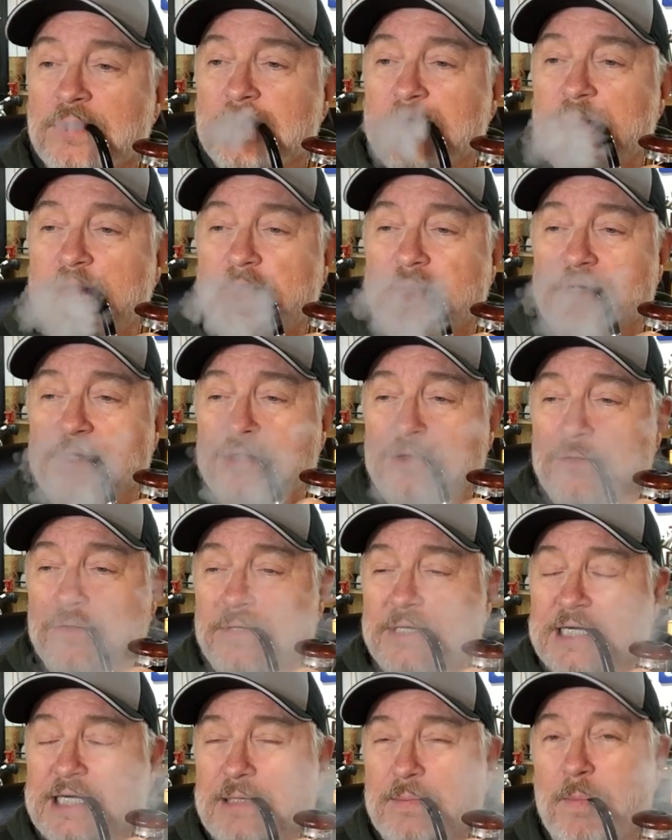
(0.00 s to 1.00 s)
You can
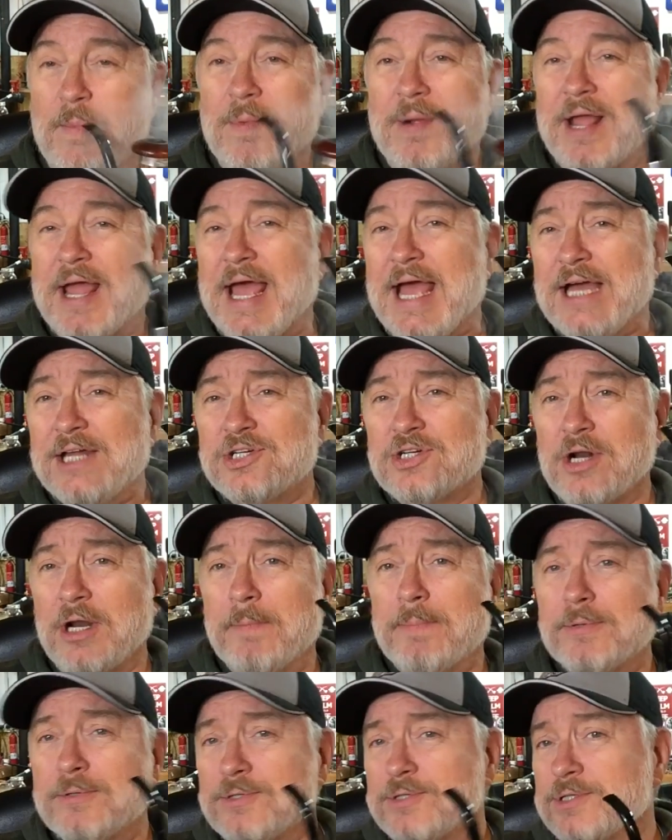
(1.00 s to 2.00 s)
do uh, hedge
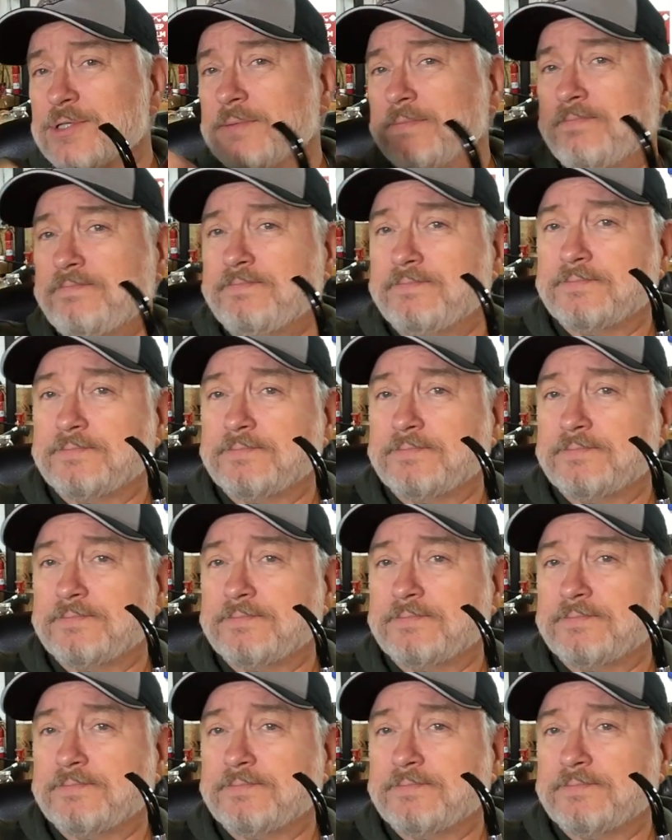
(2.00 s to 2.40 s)
clippers